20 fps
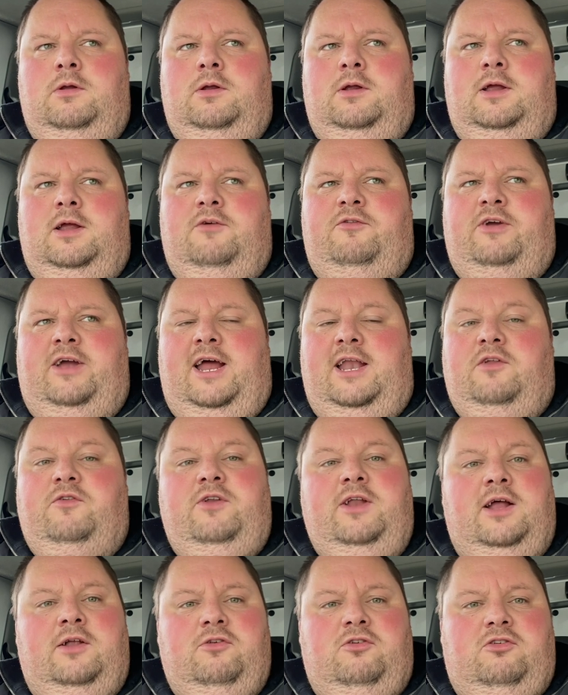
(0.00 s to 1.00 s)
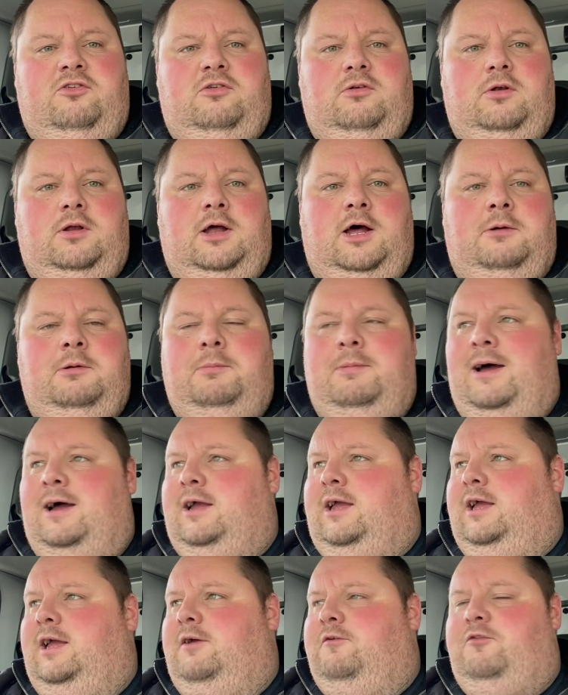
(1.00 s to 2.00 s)
If I get anything else, I'll be
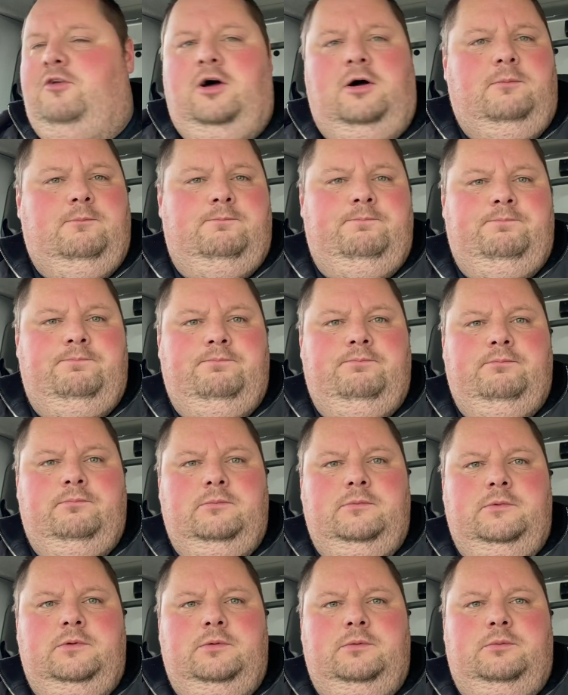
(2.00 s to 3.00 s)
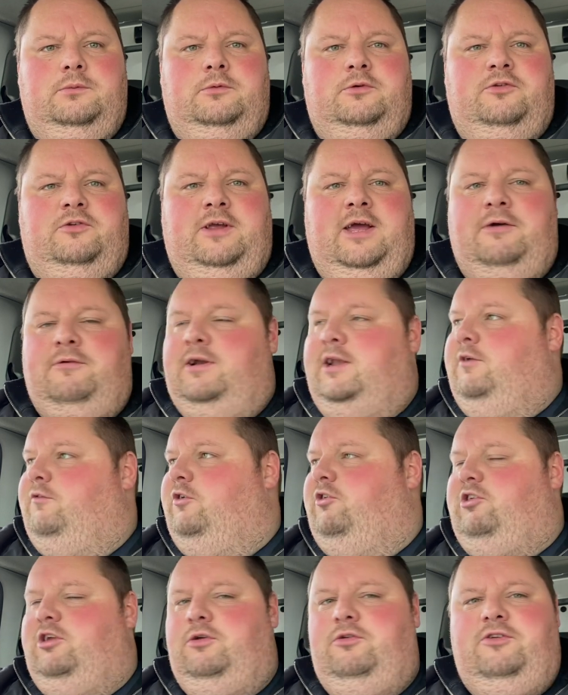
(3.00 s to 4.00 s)
back. If not, we'll just get ready for
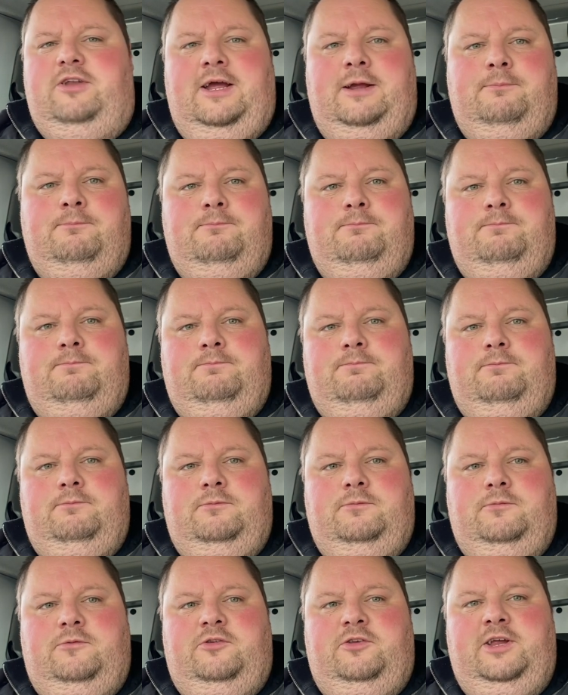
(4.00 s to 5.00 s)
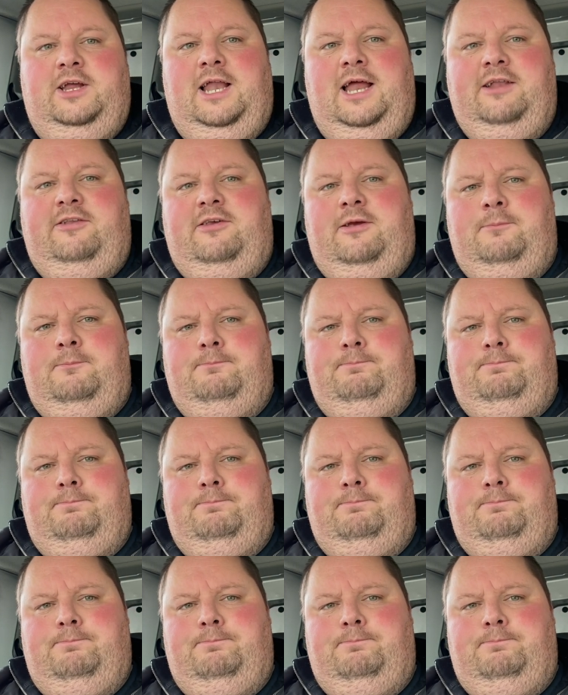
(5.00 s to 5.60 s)
Tuesday. See you later.